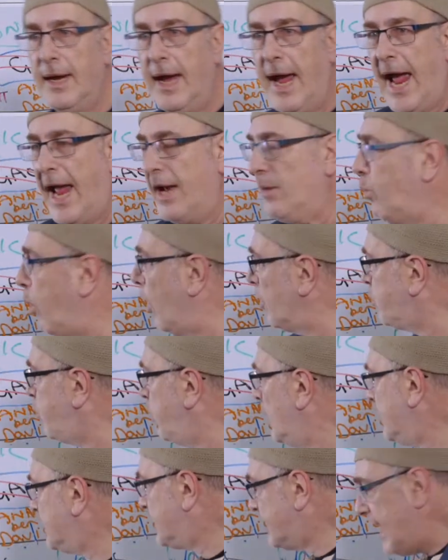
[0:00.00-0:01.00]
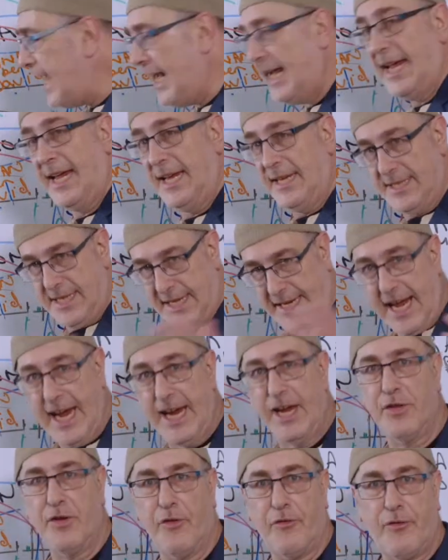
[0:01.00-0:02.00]
And what we see, he's the king
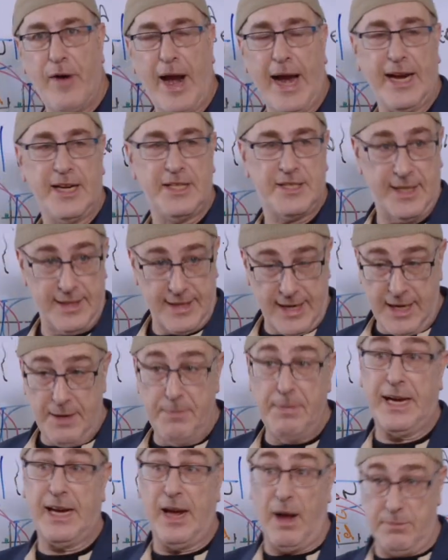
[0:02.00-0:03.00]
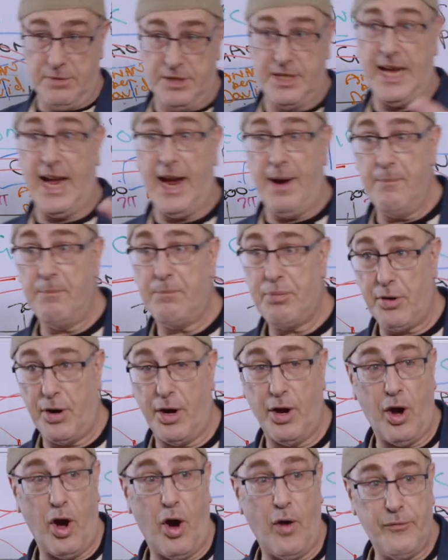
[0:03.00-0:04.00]
of the Franks, and then he becomes the
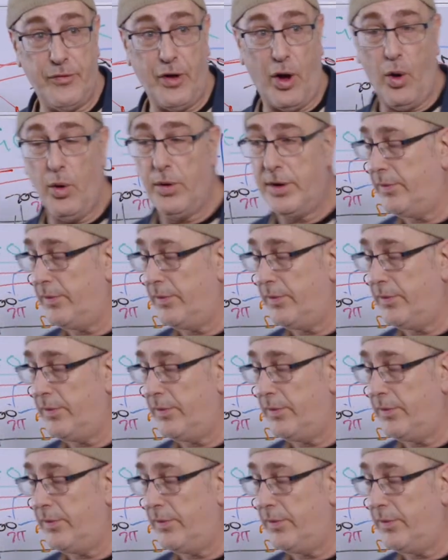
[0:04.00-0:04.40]
emperor of the Holy